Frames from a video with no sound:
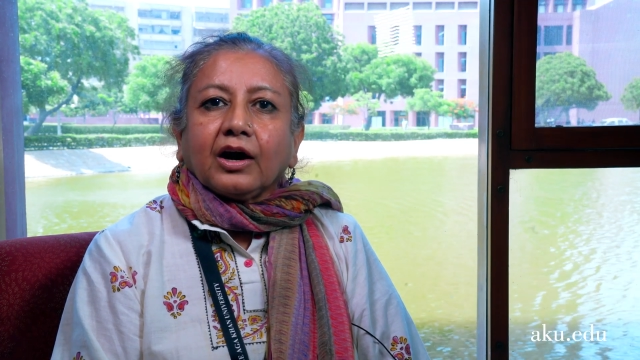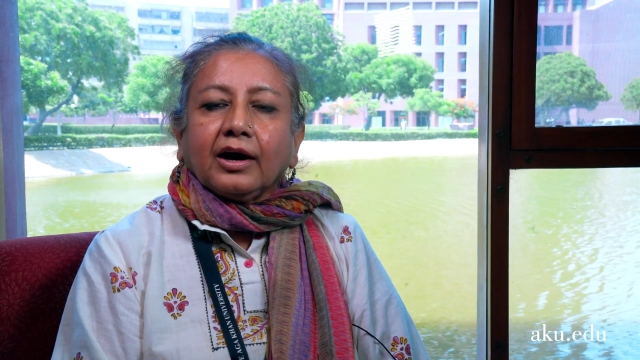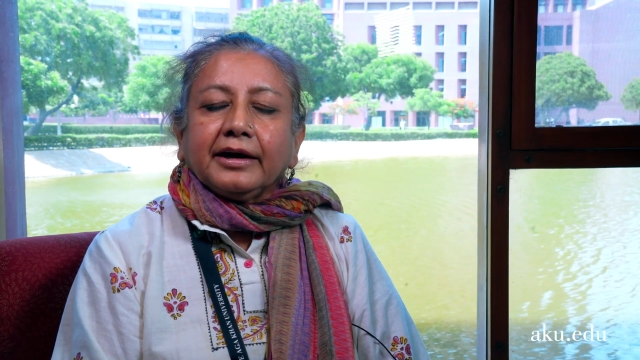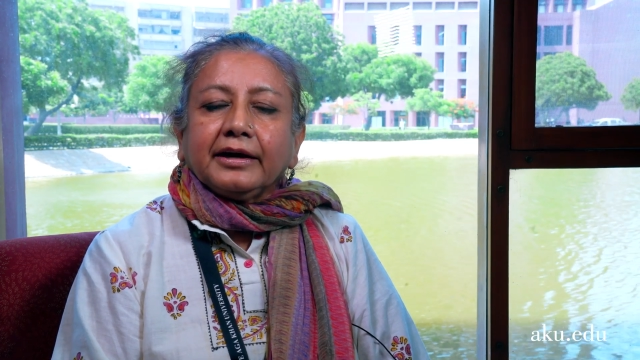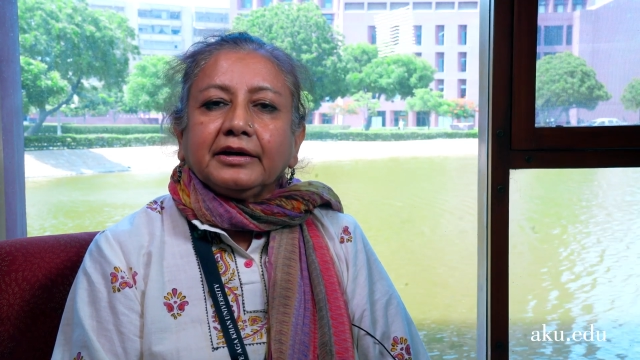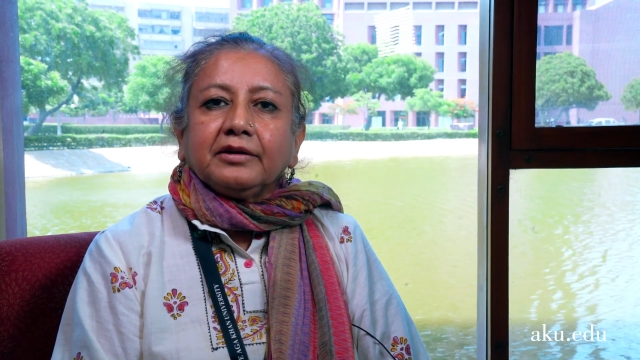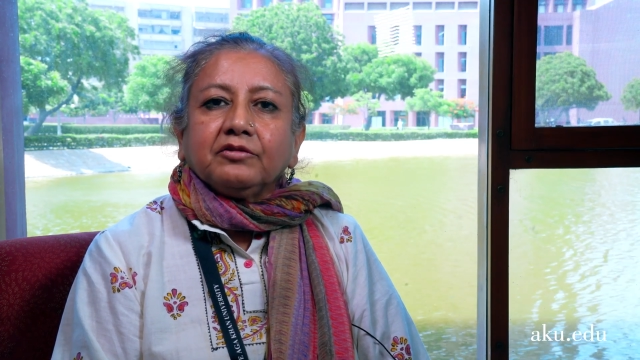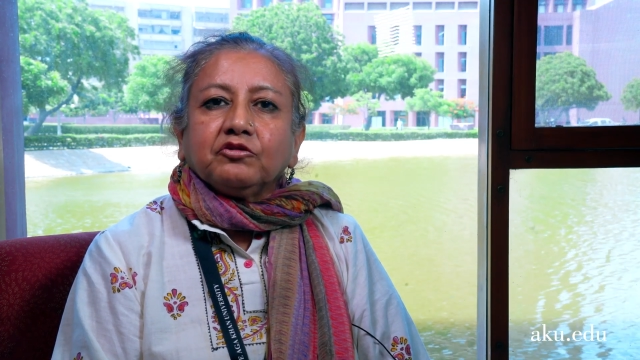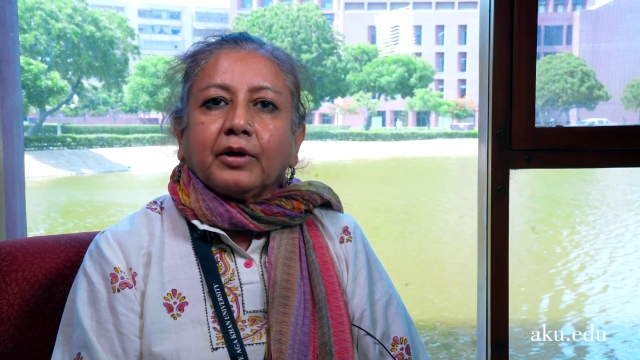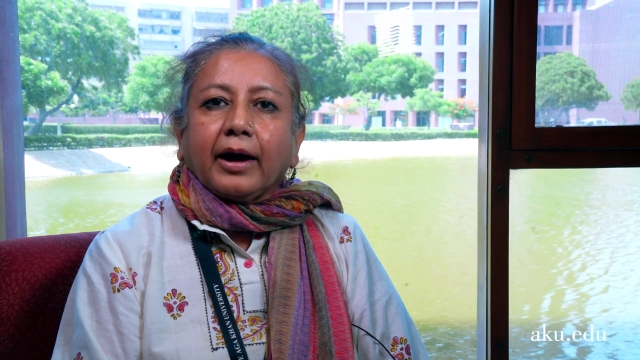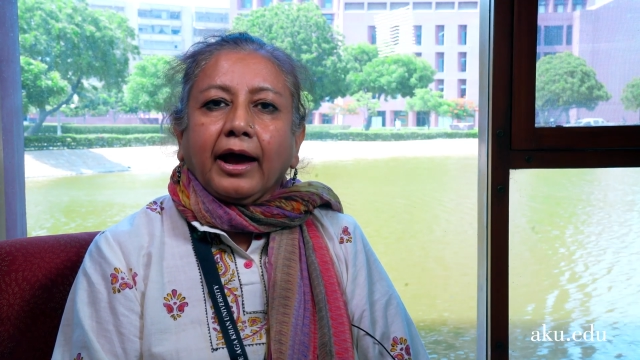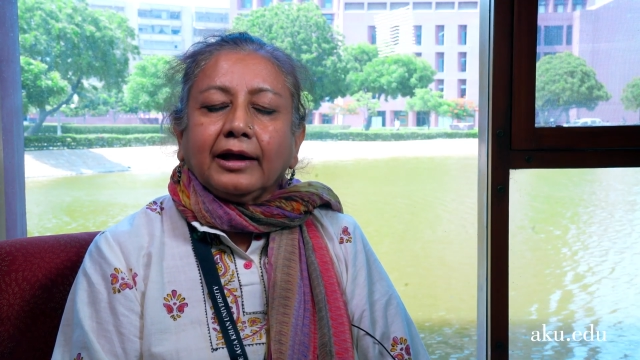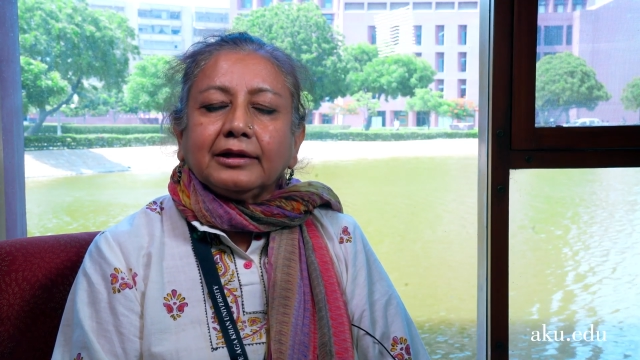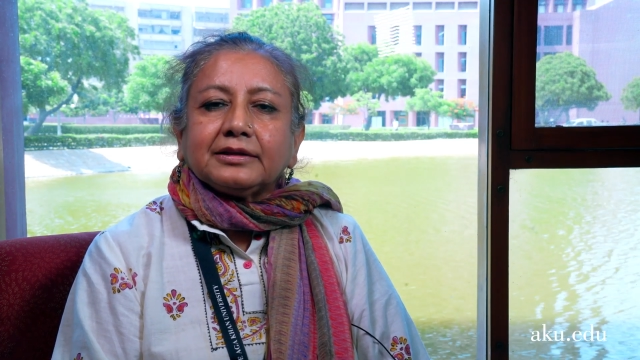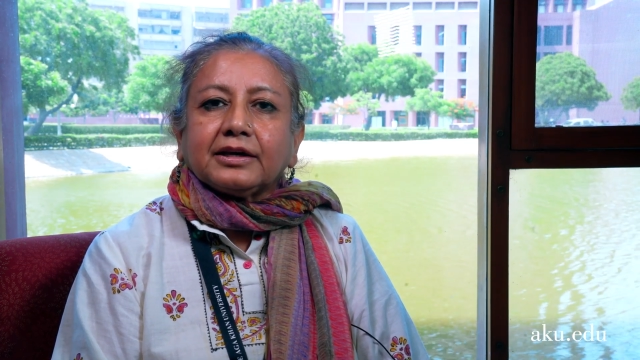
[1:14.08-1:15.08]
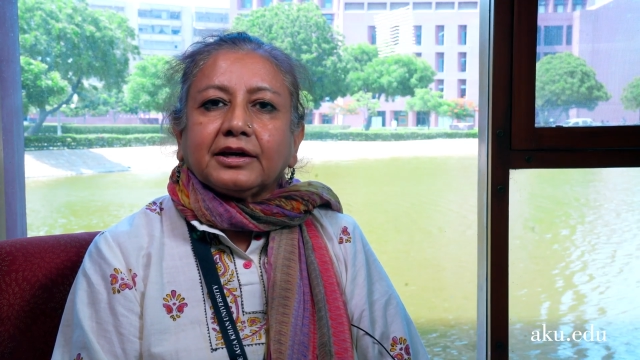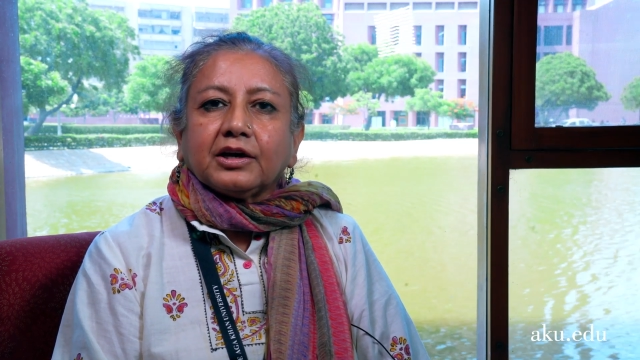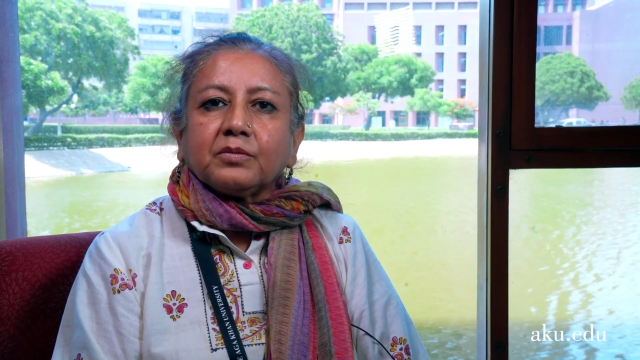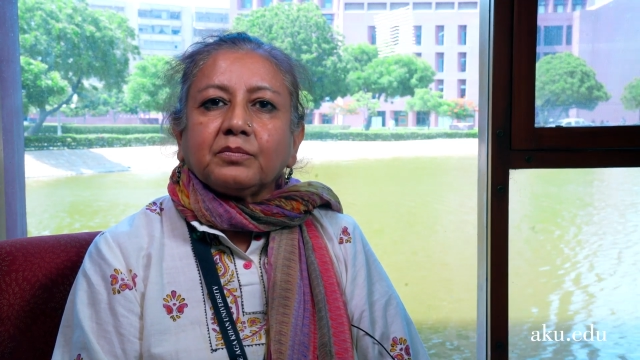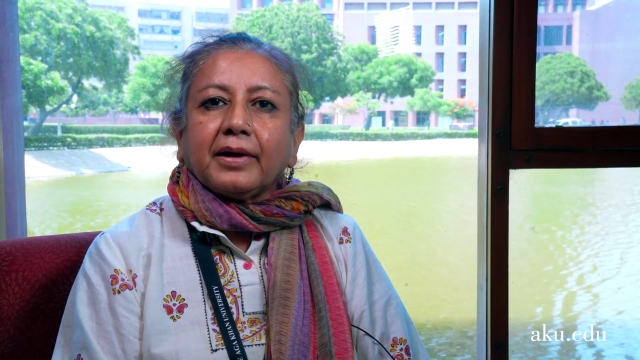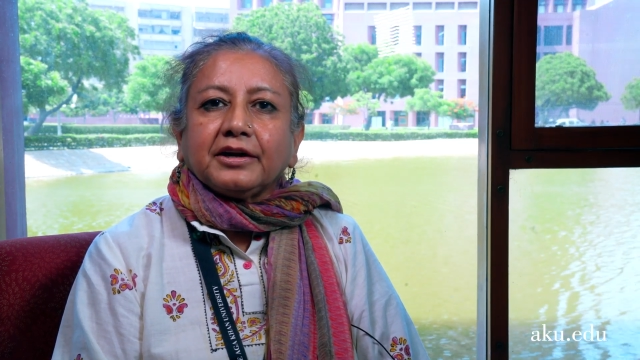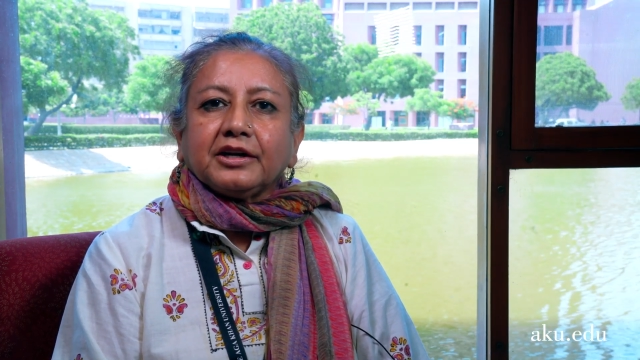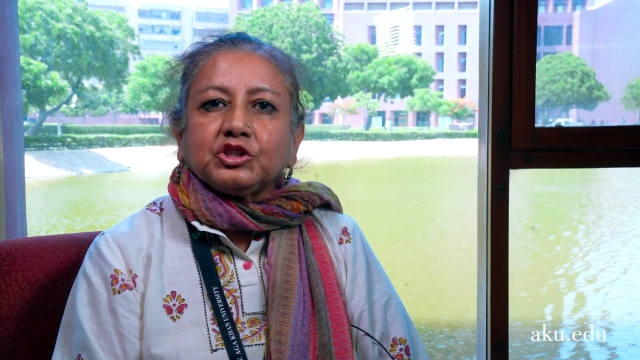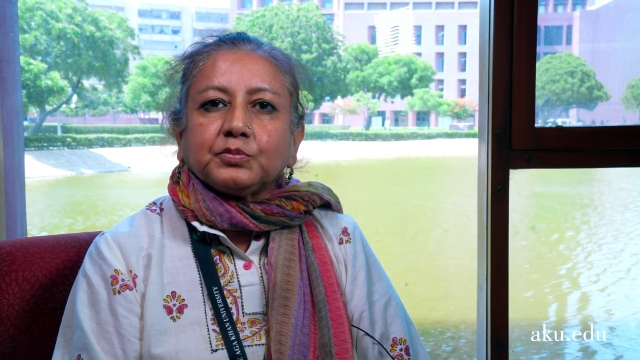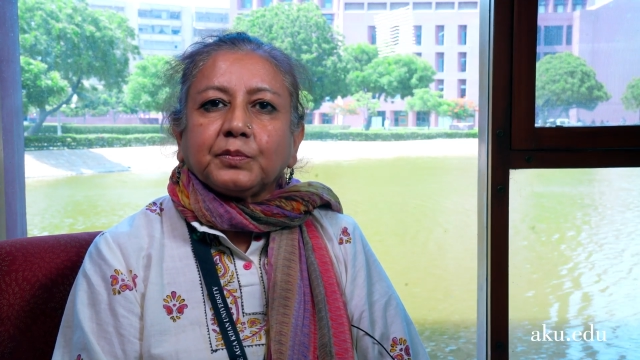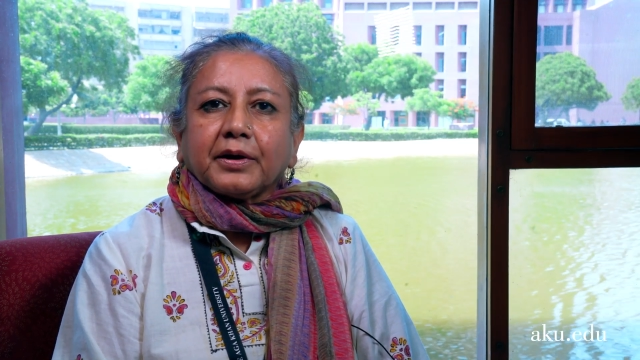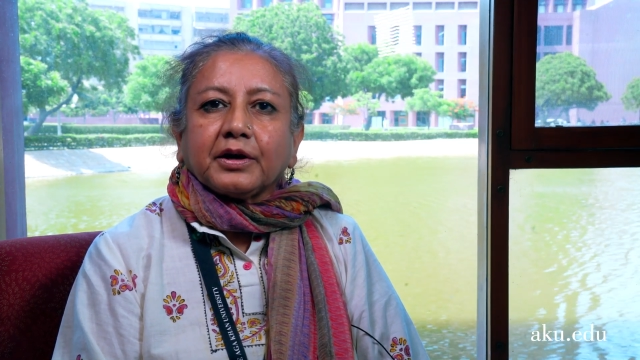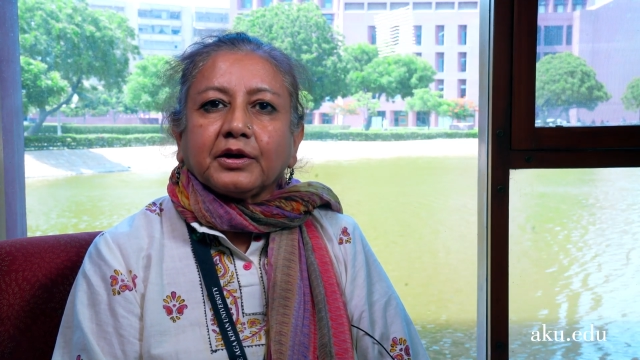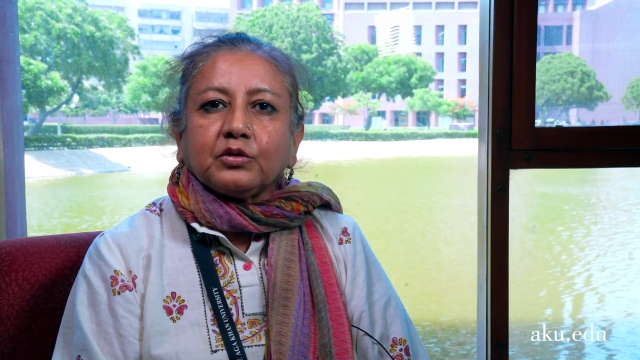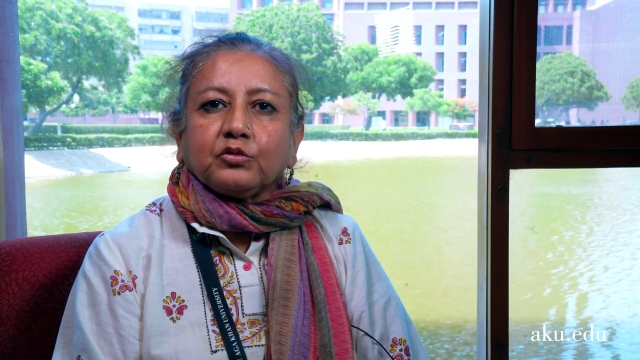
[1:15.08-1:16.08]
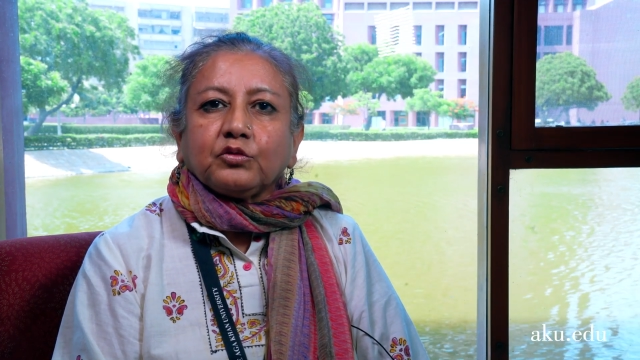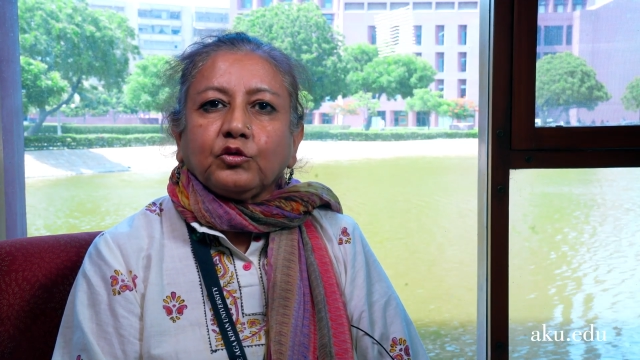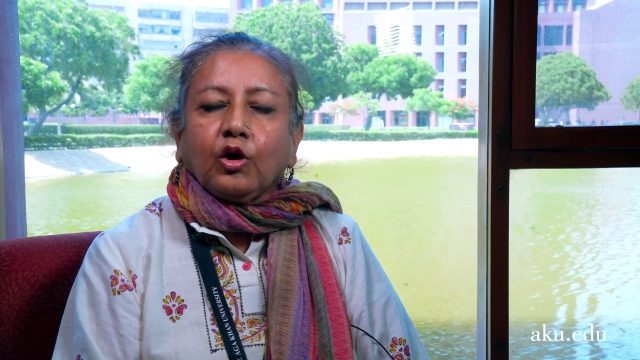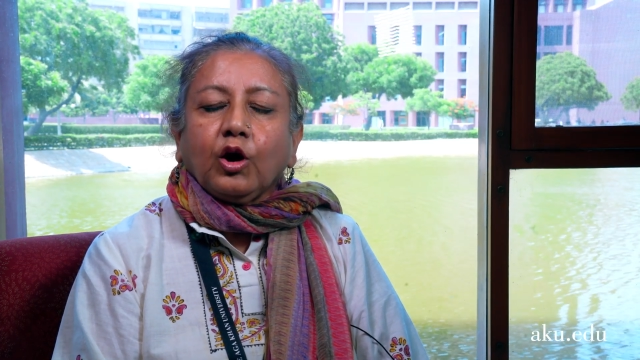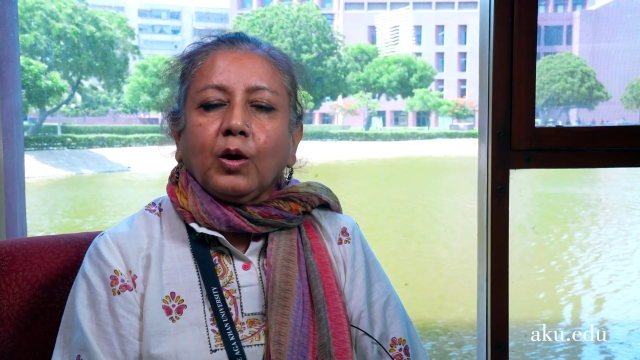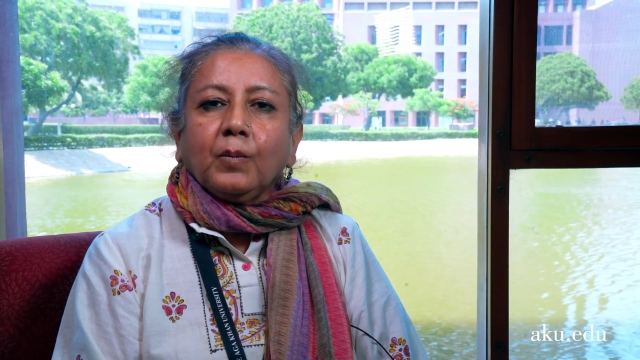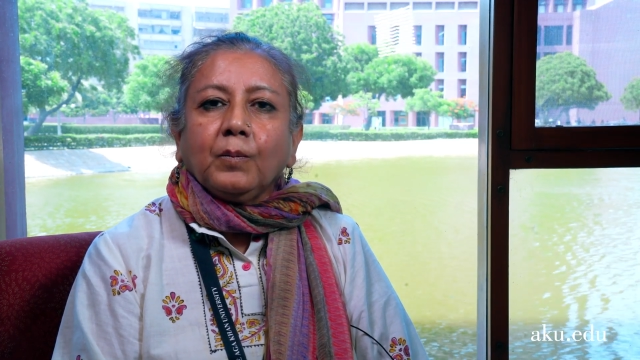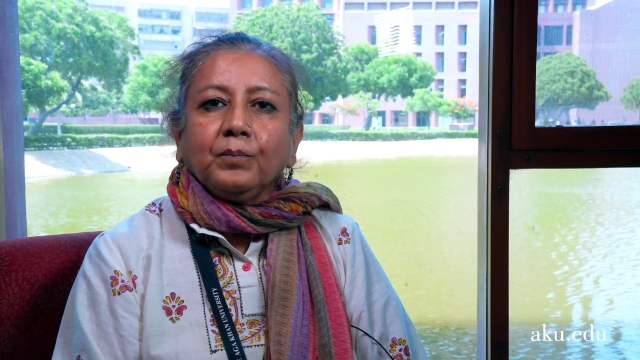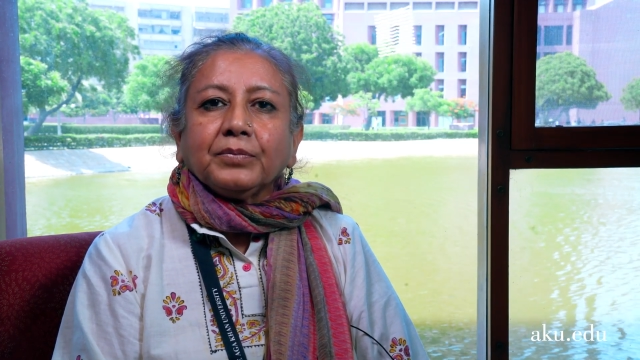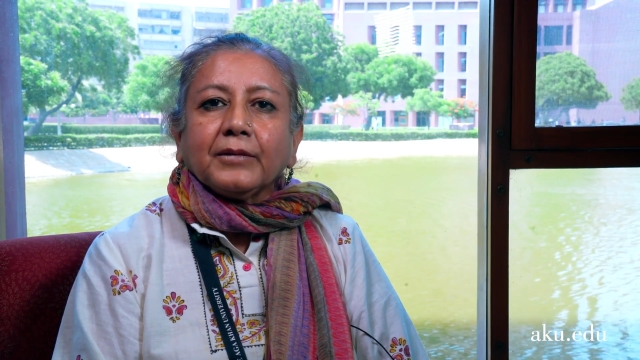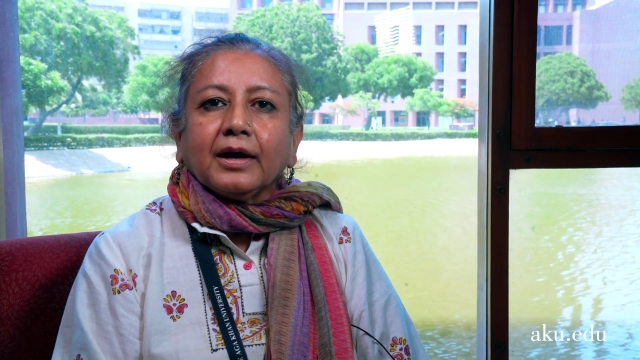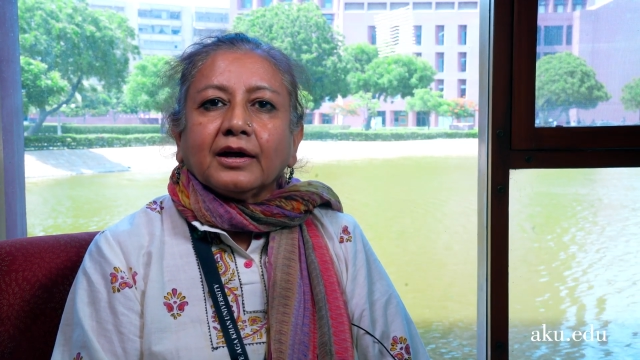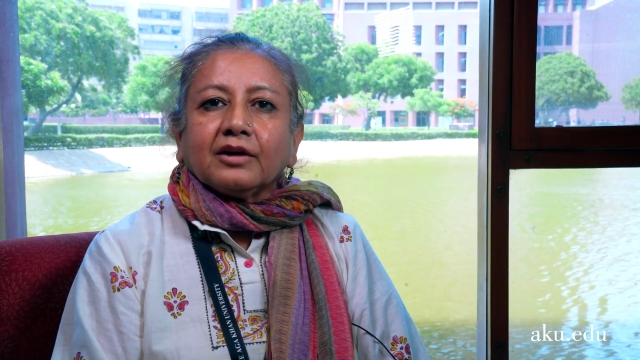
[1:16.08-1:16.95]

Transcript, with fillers: in healthcare management from